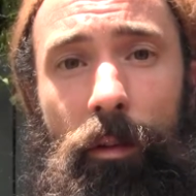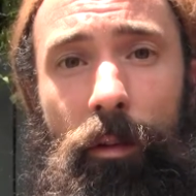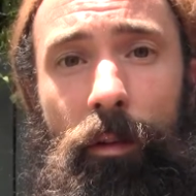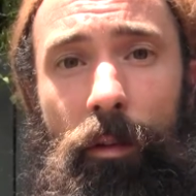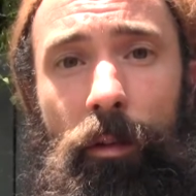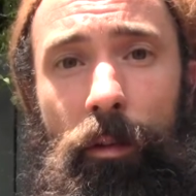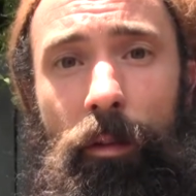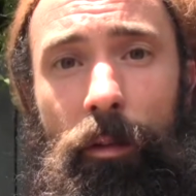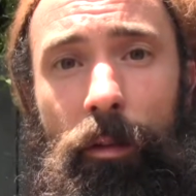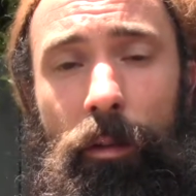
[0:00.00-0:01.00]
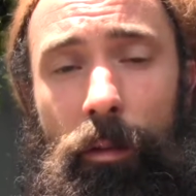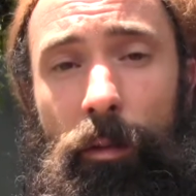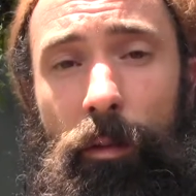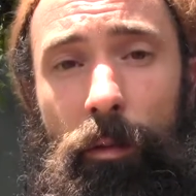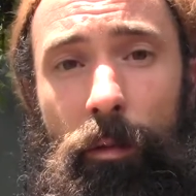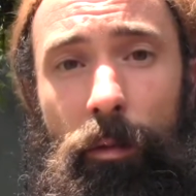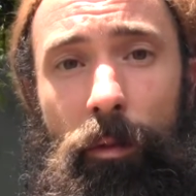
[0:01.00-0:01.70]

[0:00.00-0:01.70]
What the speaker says: [no speech]